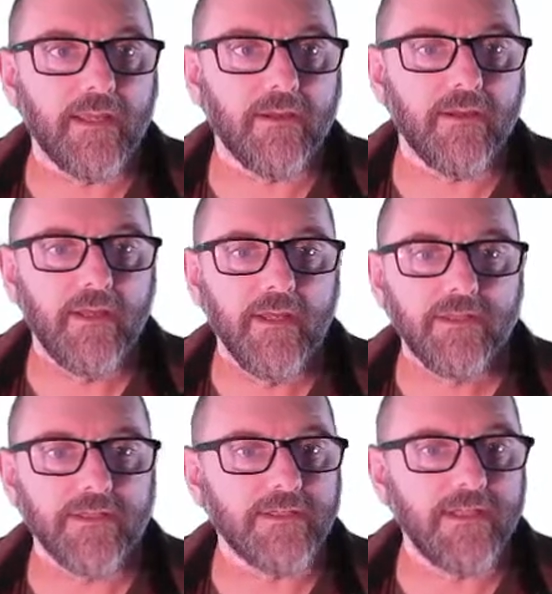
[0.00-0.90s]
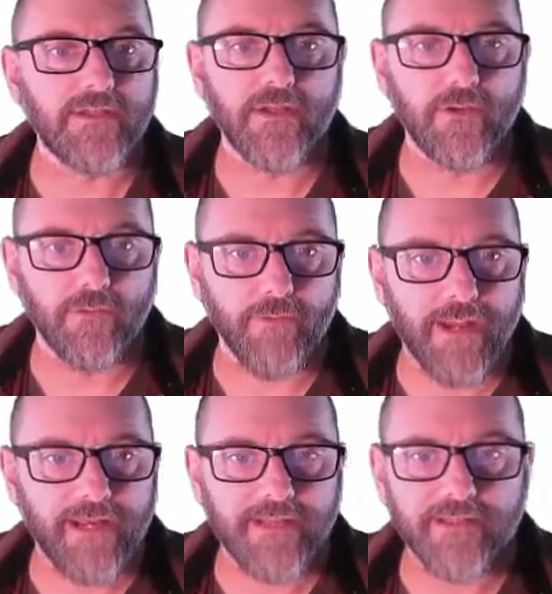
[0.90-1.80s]
Here. Doesn't need to know the
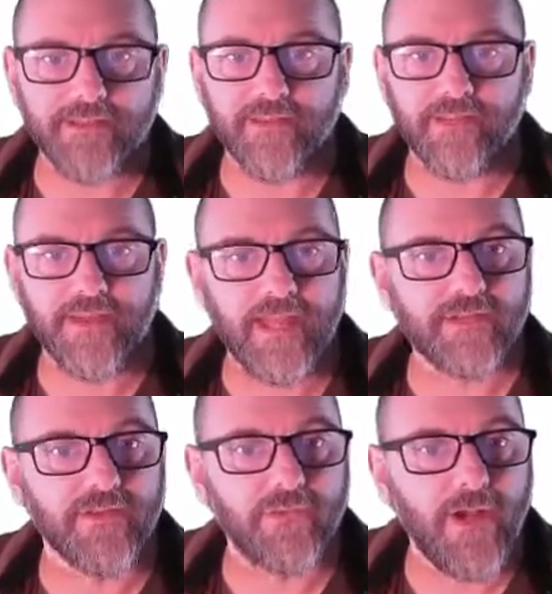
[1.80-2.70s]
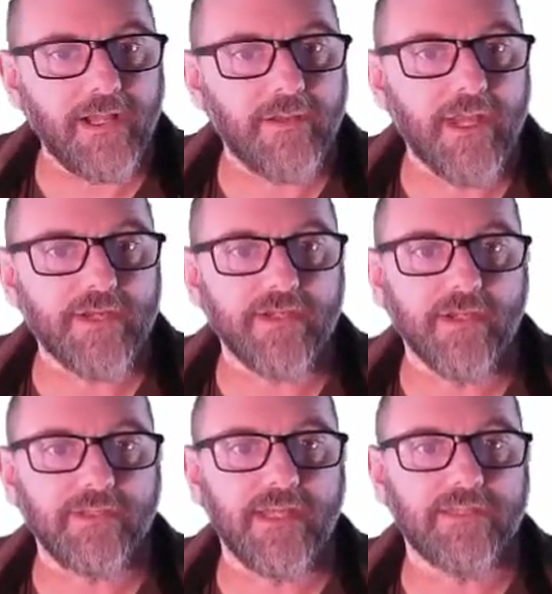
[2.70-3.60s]
radius of the x and the y location,
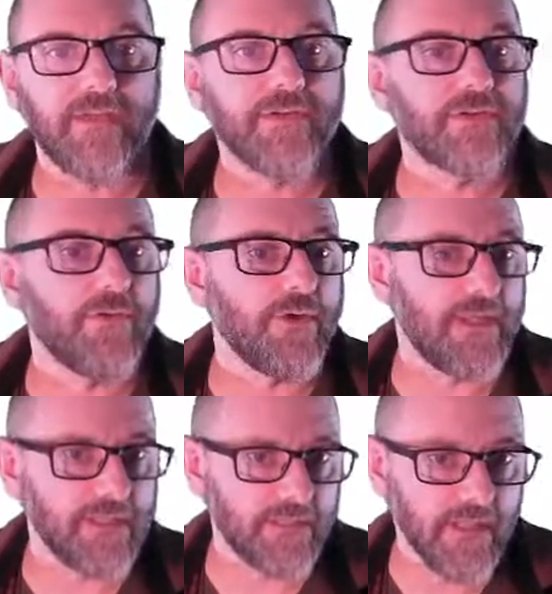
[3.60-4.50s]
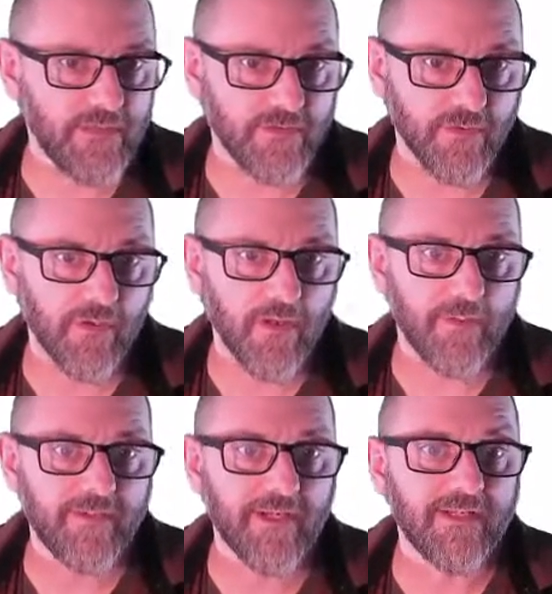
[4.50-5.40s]
because that's all stored inside the circle
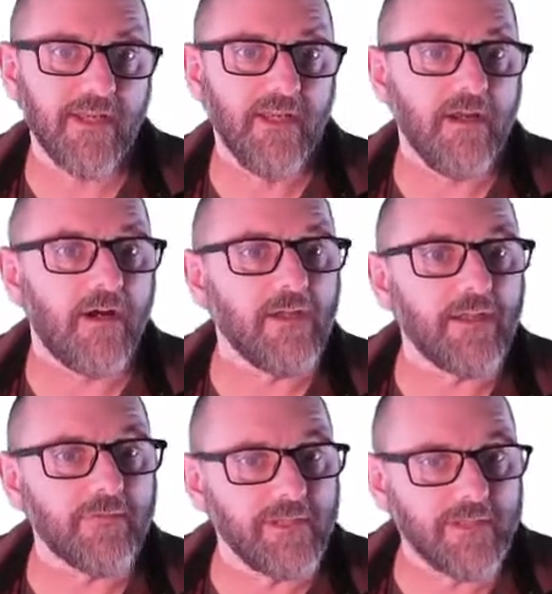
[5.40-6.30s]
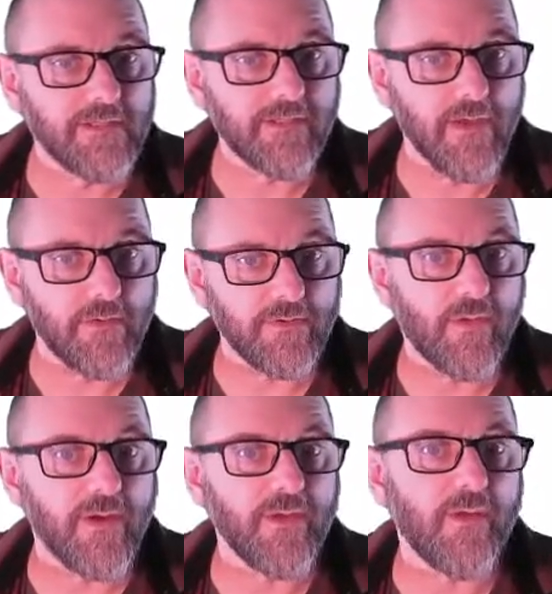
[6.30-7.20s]
object. All it really needs to know is
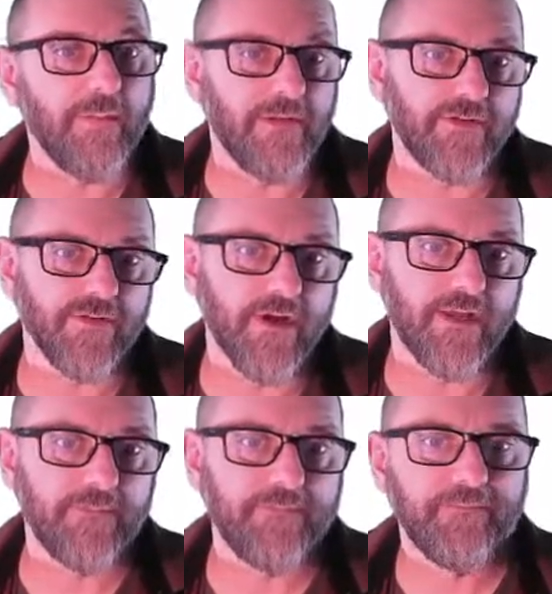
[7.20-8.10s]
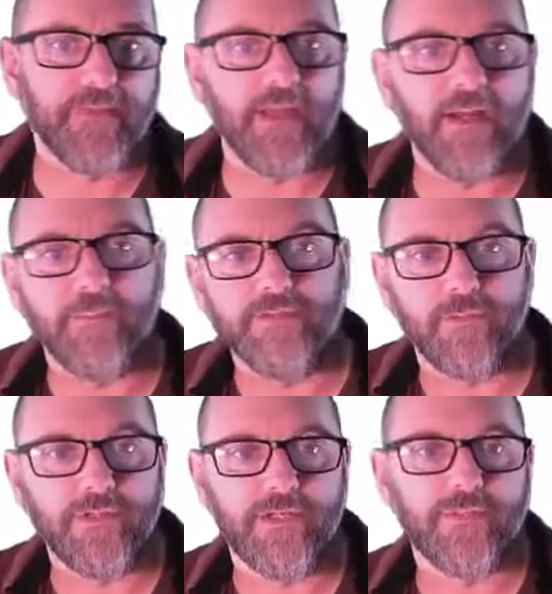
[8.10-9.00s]
where do you want me to draw it.
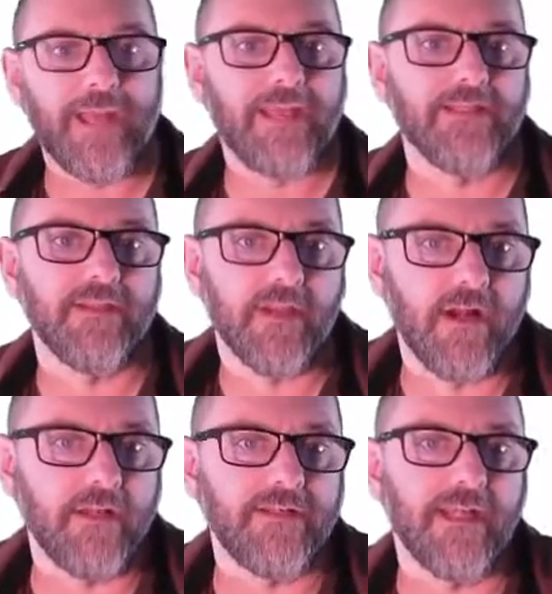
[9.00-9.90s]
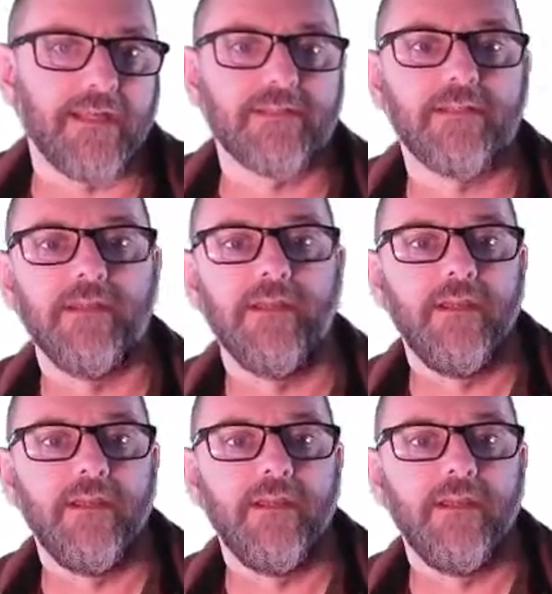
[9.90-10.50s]
So we just pass in the context.